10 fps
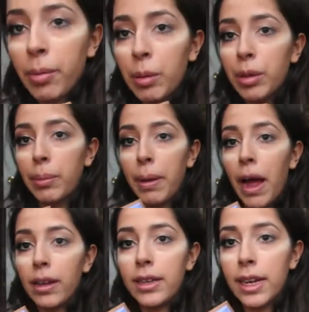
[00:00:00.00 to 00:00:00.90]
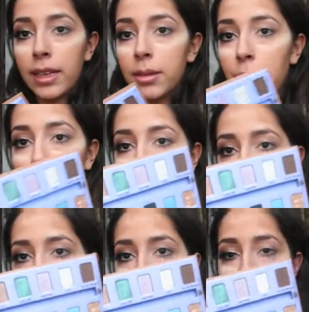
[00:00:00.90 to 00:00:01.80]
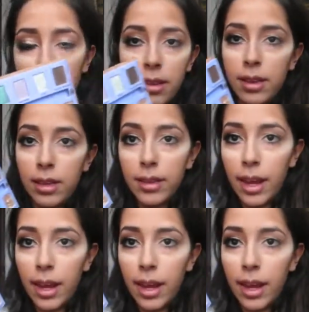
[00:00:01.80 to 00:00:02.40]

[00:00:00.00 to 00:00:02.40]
come out with a palette next month and it contains these